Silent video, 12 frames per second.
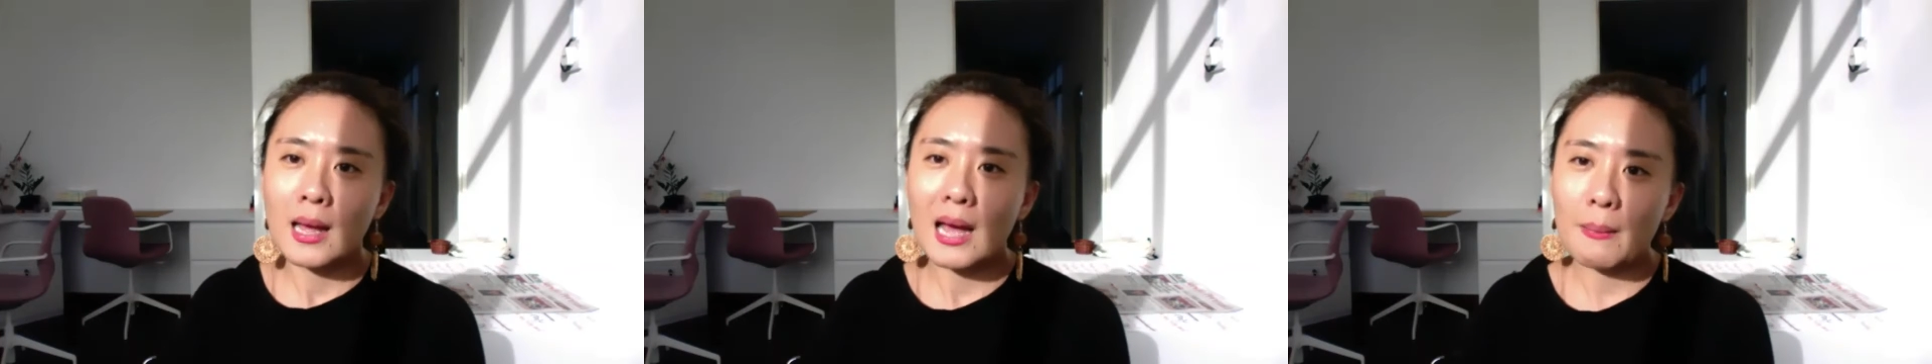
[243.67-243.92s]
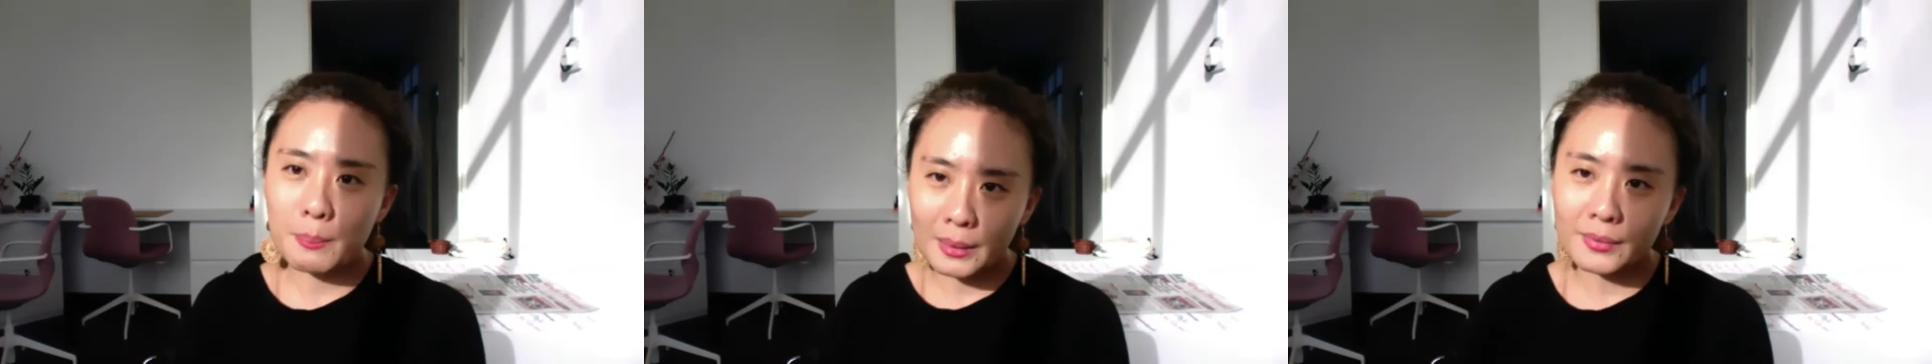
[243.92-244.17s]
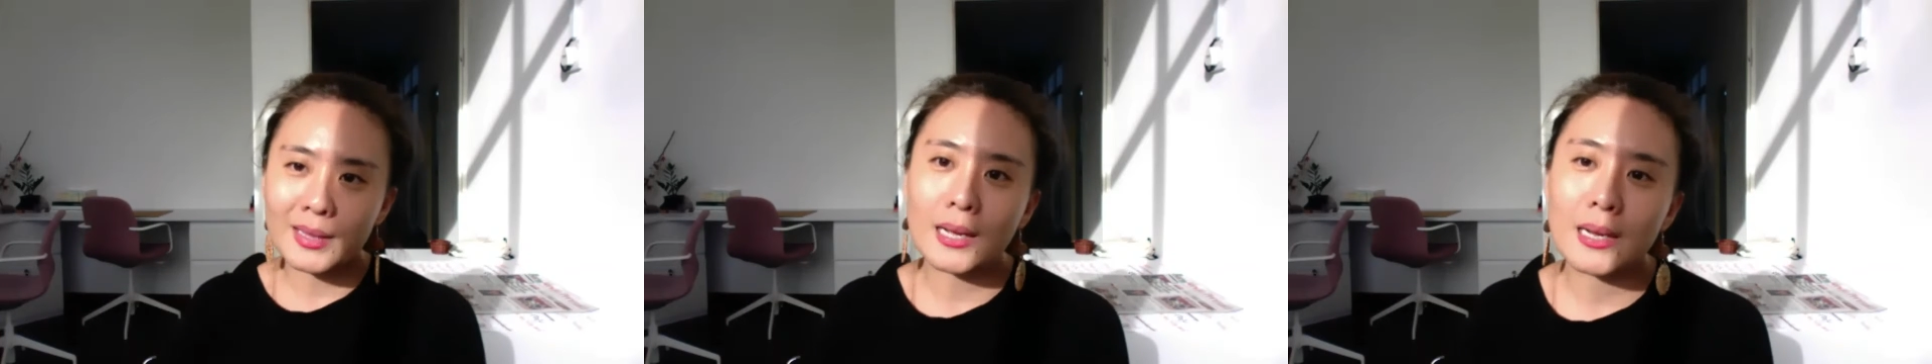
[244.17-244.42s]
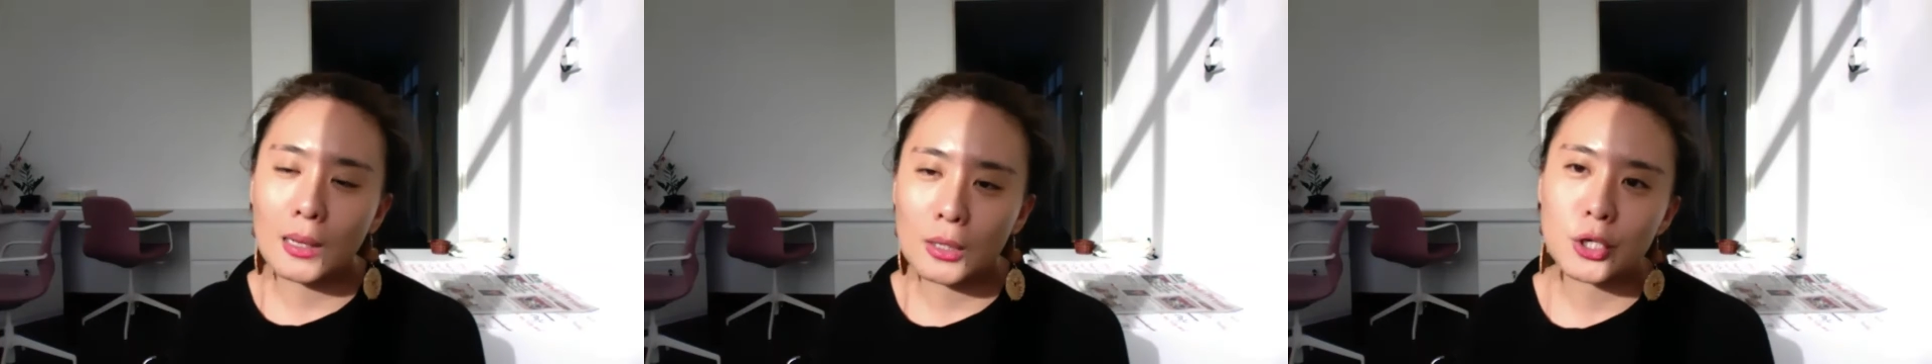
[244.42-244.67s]
and built that
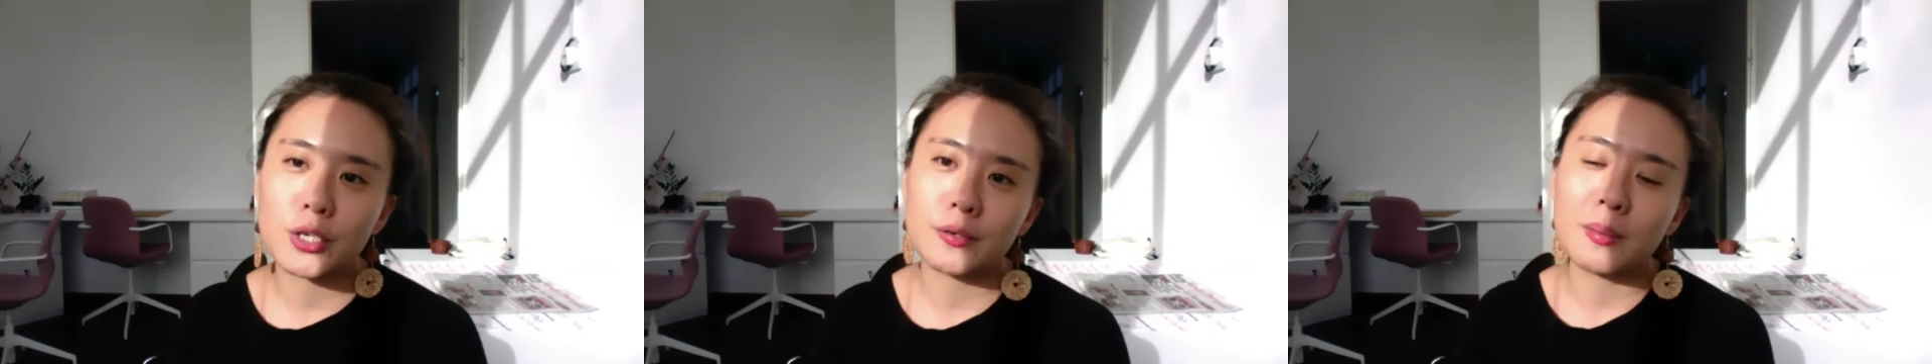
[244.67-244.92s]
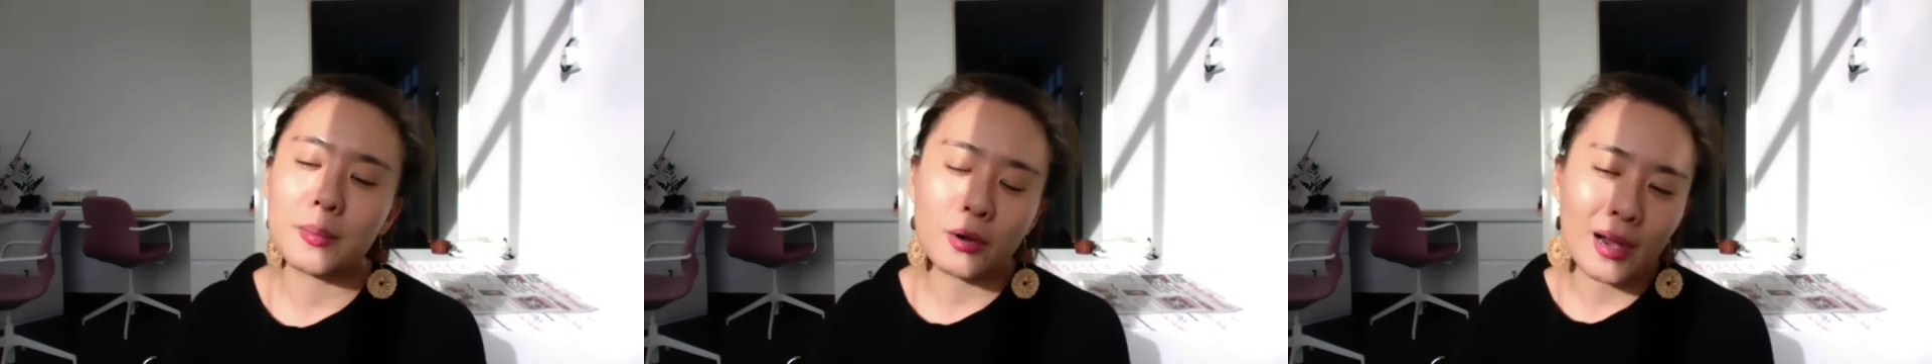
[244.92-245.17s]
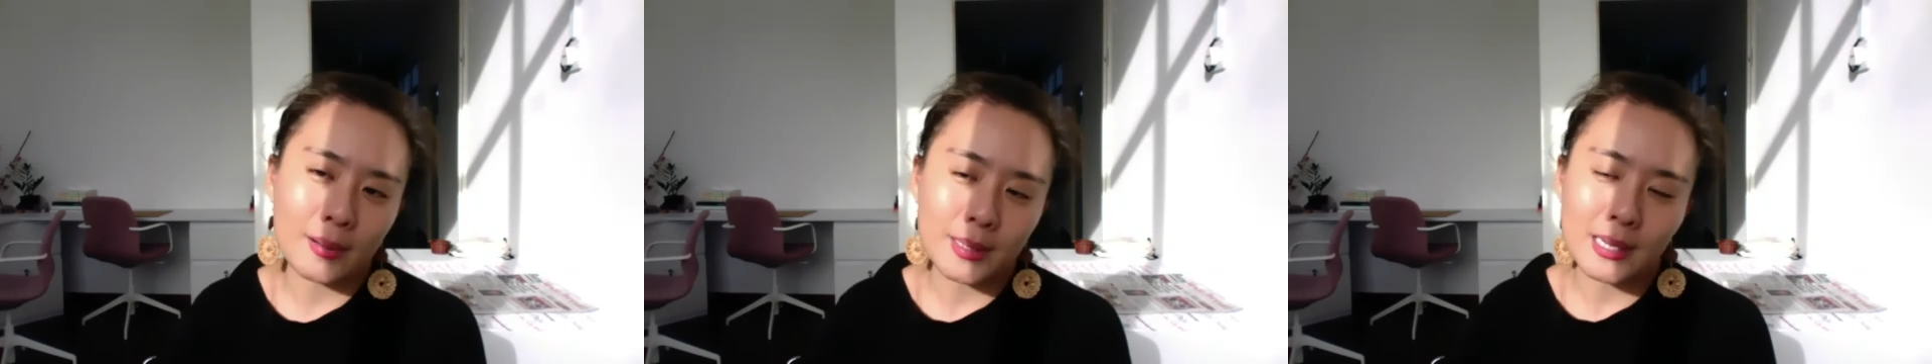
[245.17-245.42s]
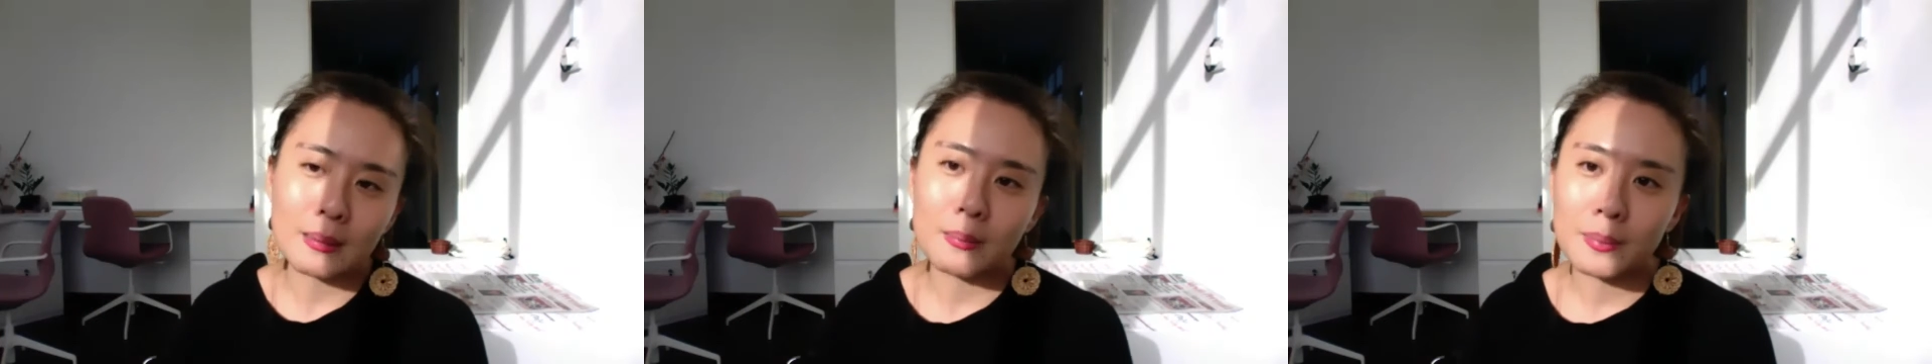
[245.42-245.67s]
culture from the ground
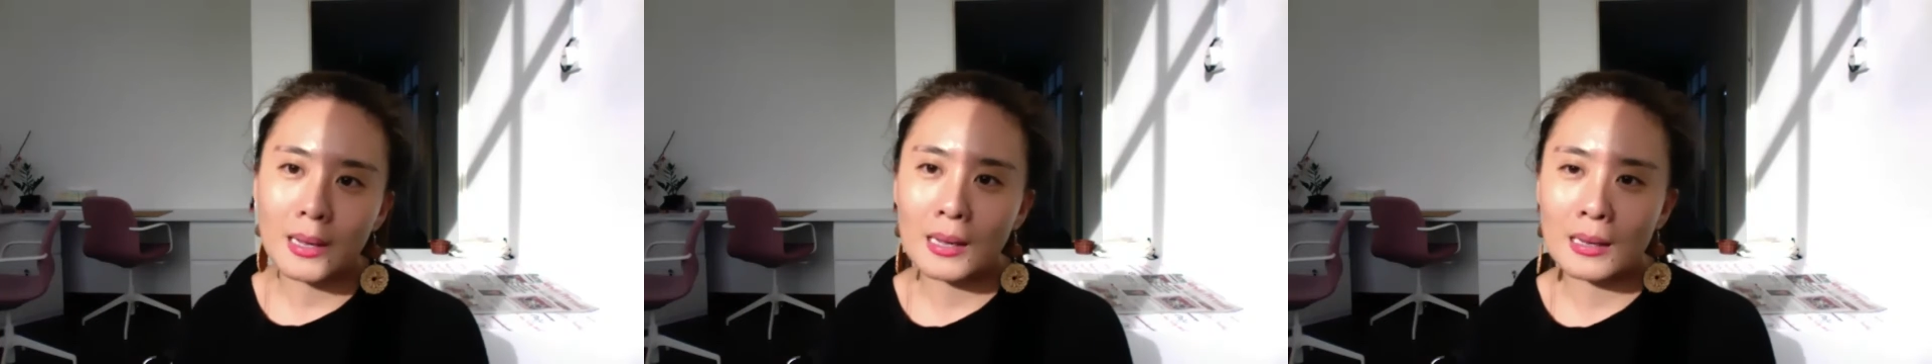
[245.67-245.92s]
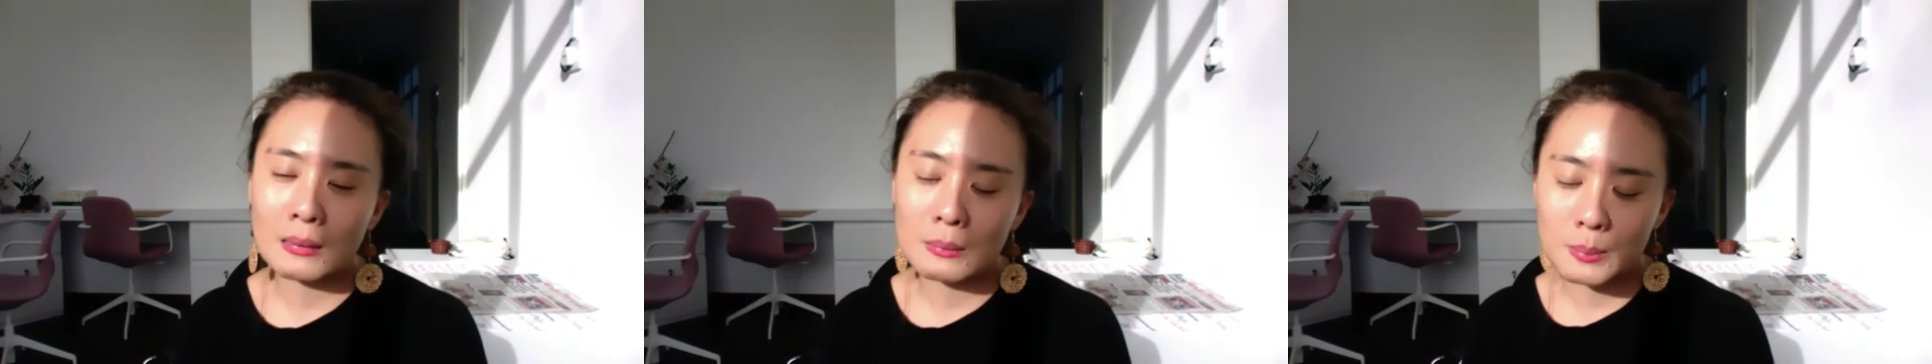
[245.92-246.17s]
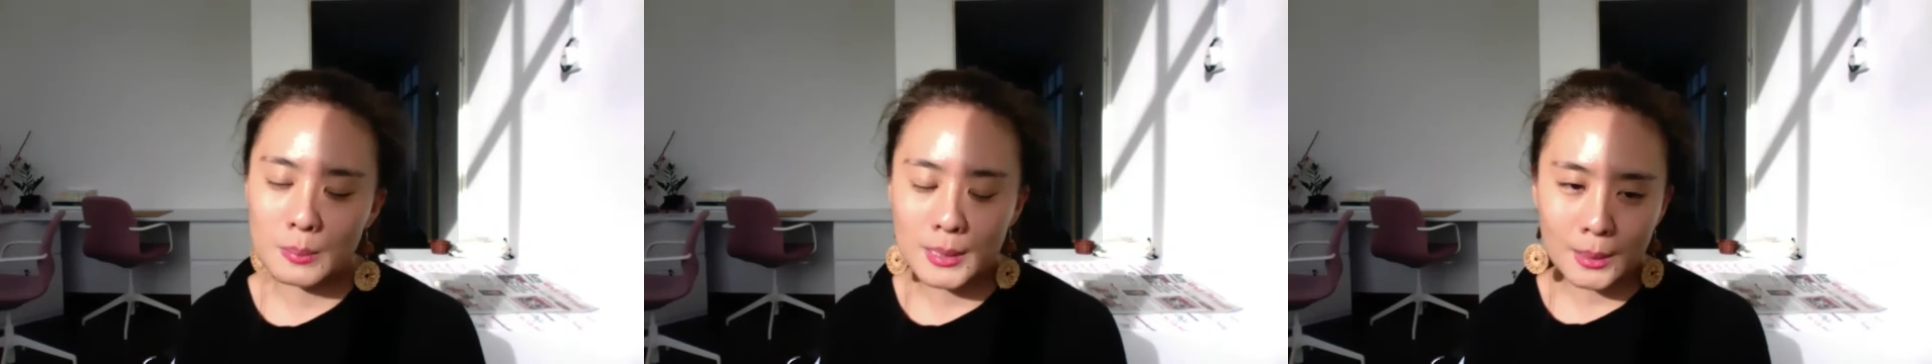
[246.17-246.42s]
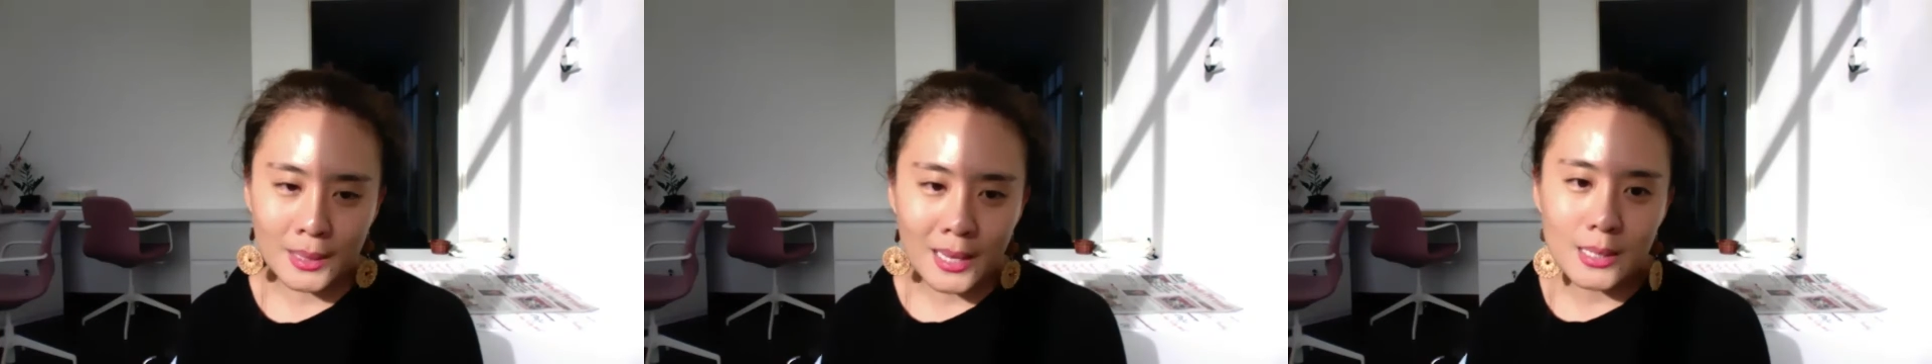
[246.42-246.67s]
up.
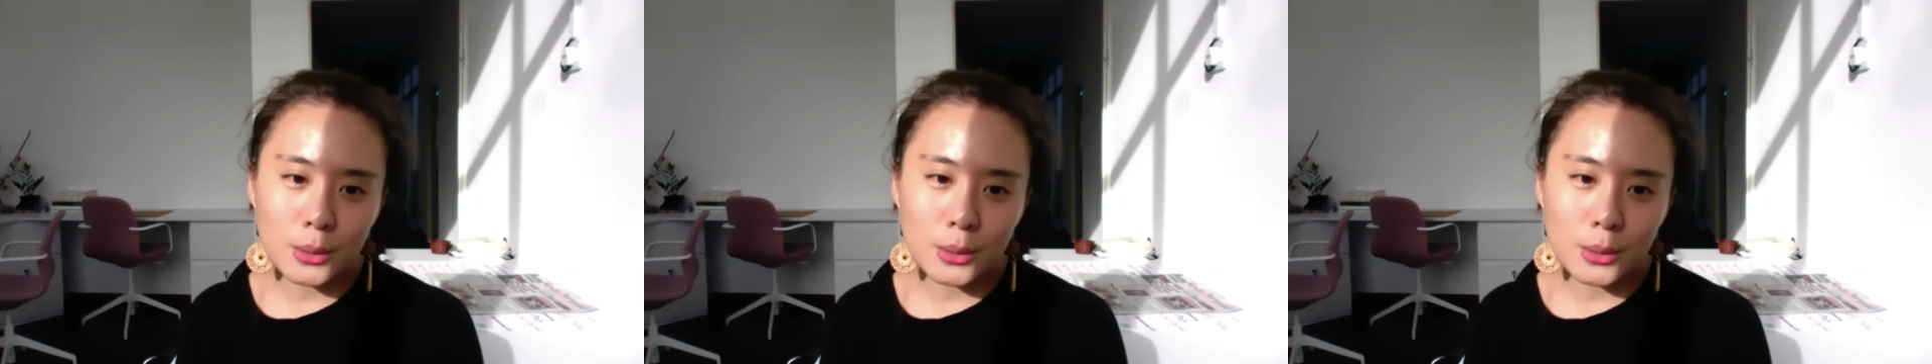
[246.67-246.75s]
So yeah,